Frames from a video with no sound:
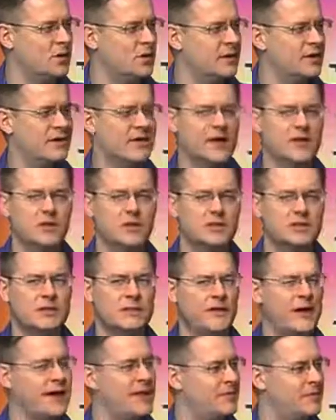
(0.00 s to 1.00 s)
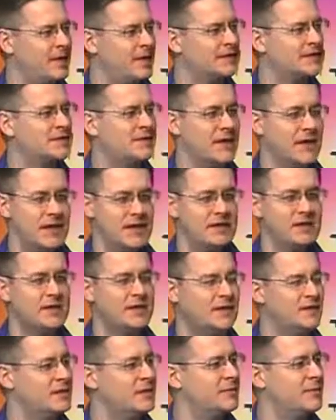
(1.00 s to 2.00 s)
nor did they crucify him means they
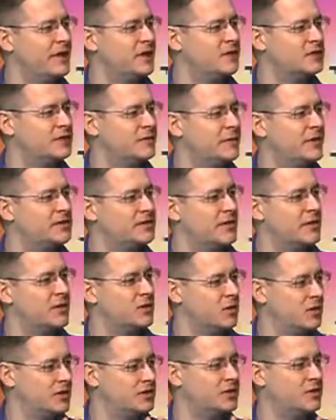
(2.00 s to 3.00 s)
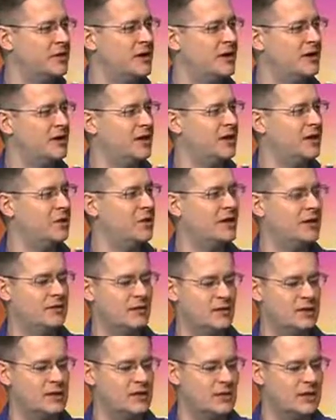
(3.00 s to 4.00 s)
didn't kill him by crucifixion, then according to Shabir Ali, what,
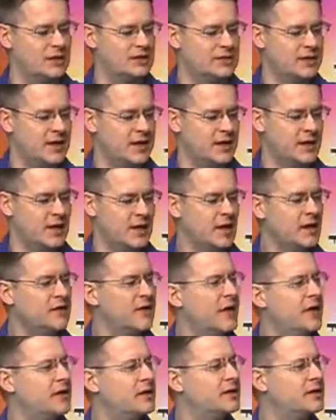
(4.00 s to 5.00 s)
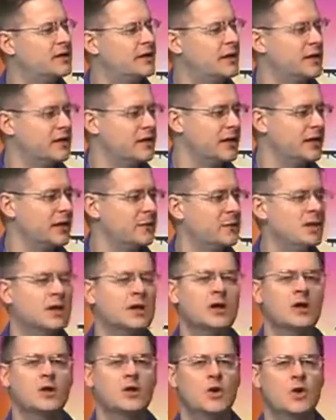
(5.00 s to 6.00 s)
it, what the Quran is saying, they didn't kill him,
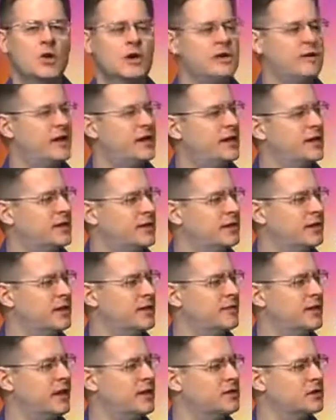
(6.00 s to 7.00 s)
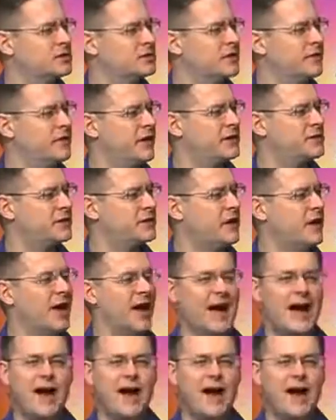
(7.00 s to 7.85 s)
nor did they kill him by crucifixion.